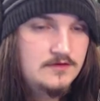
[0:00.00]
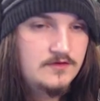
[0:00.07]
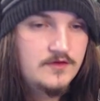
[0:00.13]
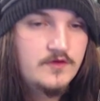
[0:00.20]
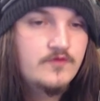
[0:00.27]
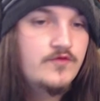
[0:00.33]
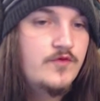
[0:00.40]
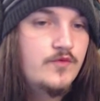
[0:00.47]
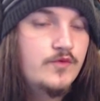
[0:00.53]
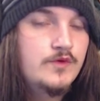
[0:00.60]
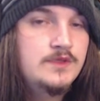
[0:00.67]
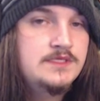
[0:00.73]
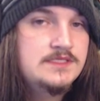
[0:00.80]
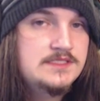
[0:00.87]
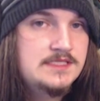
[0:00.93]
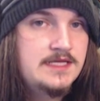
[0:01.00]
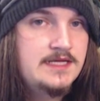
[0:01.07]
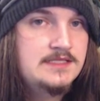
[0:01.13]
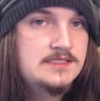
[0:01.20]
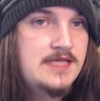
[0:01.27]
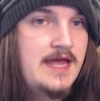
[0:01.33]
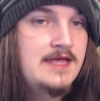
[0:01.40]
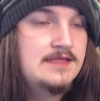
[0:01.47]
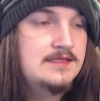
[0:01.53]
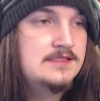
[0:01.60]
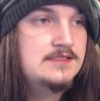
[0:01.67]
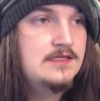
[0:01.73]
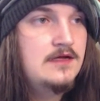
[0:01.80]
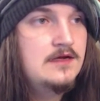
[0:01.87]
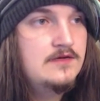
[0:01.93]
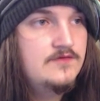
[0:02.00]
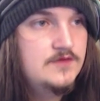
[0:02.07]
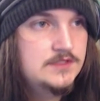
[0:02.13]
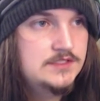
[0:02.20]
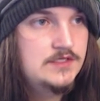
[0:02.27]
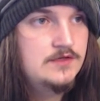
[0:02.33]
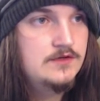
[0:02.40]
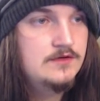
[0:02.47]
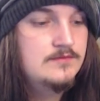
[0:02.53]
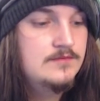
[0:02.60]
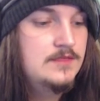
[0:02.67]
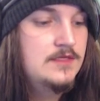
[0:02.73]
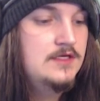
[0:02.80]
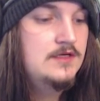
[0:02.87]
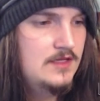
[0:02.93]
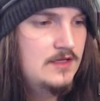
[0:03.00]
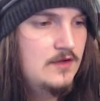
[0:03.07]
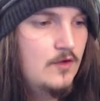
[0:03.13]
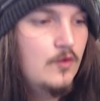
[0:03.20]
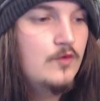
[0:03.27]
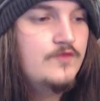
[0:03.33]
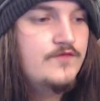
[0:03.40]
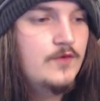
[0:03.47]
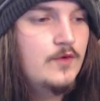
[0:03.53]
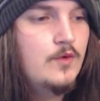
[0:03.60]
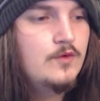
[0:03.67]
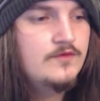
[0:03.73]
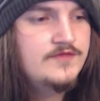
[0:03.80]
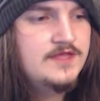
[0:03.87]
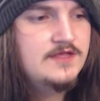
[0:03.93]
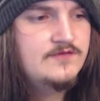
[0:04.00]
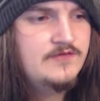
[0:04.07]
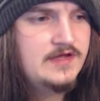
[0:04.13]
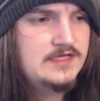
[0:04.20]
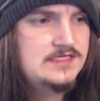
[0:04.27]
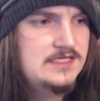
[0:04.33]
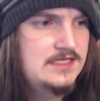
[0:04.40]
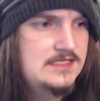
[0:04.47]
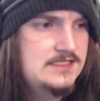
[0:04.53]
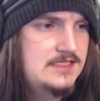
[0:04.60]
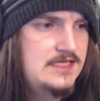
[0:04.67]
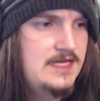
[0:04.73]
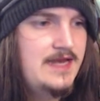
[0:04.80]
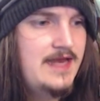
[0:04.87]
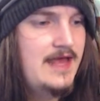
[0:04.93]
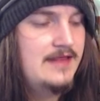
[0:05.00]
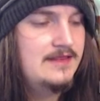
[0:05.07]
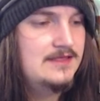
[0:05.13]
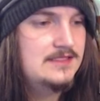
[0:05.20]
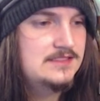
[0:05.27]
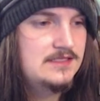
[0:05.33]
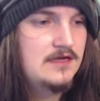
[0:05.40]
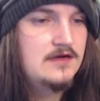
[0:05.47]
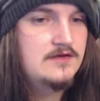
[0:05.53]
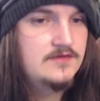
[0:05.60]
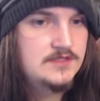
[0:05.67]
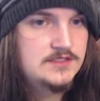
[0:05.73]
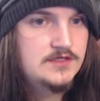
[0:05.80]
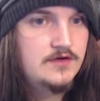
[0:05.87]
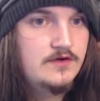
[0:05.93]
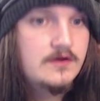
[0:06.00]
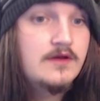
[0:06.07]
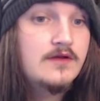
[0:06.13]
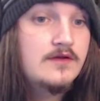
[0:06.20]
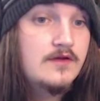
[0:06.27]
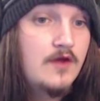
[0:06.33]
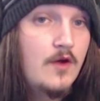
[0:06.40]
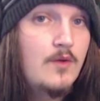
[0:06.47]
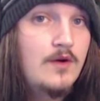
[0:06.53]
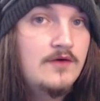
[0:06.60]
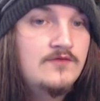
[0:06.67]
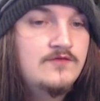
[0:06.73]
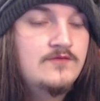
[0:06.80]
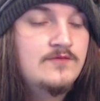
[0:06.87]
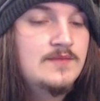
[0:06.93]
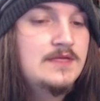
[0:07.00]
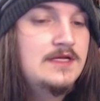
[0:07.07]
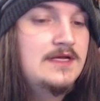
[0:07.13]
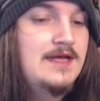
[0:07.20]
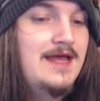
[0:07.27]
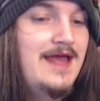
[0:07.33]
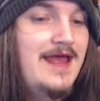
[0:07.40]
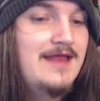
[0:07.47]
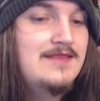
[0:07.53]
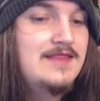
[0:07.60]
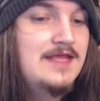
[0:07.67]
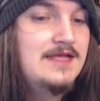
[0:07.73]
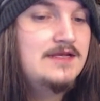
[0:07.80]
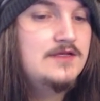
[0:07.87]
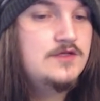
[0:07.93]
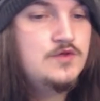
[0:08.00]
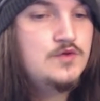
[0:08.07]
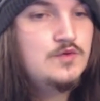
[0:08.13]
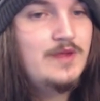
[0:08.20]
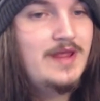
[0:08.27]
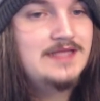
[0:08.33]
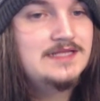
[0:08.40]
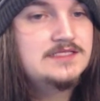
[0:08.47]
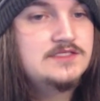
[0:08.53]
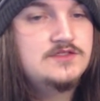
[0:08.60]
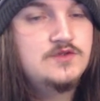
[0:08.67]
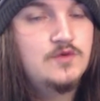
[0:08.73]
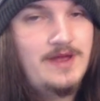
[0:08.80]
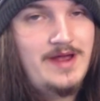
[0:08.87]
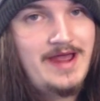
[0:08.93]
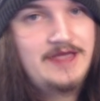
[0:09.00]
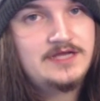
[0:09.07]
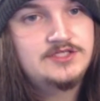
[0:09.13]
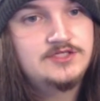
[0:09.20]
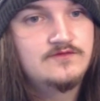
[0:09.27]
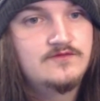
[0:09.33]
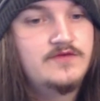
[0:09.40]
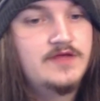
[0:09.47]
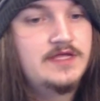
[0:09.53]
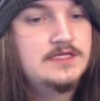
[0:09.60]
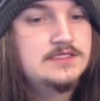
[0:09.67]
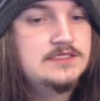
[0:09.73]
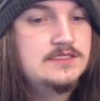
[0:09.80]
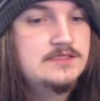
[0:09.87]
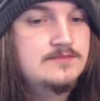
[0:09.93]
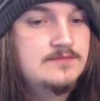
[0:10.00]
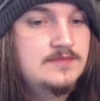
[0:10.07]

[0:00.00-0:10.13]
Though the ruling states at the start of your turn, all of the effects that state at the start of your turn go off, and then you enter your action phase.